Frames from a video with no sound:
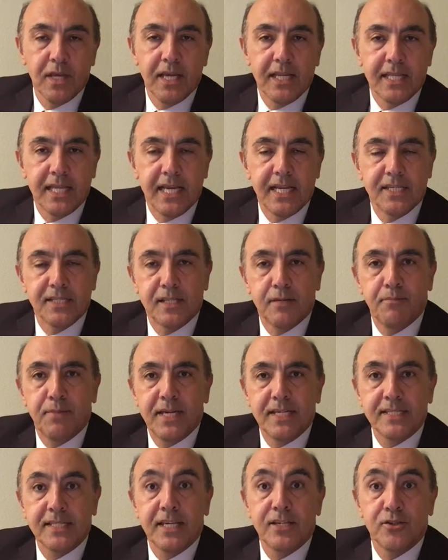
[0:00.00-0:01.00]
that it's the
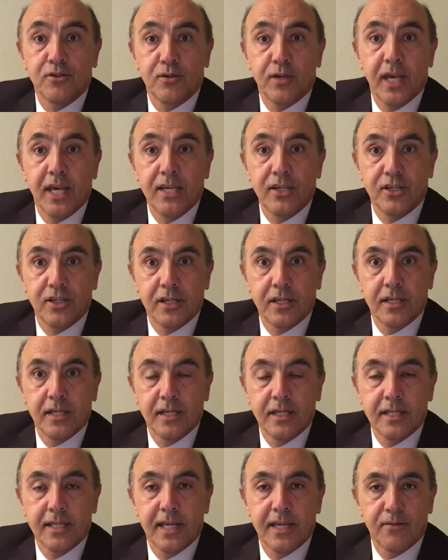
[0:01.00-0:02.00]
best education
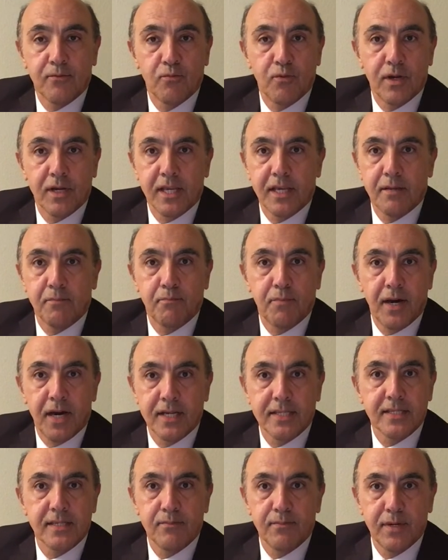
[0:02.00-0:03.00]
that one can
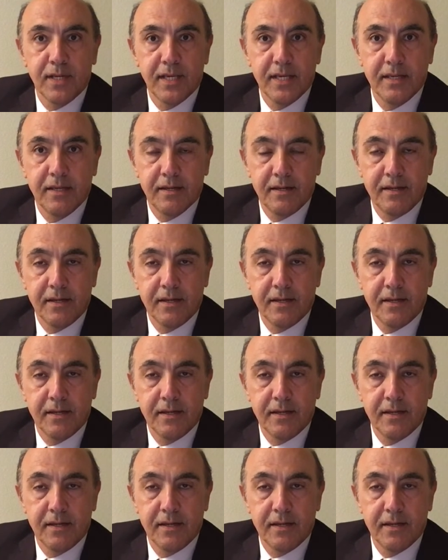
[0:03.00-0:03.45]
possibly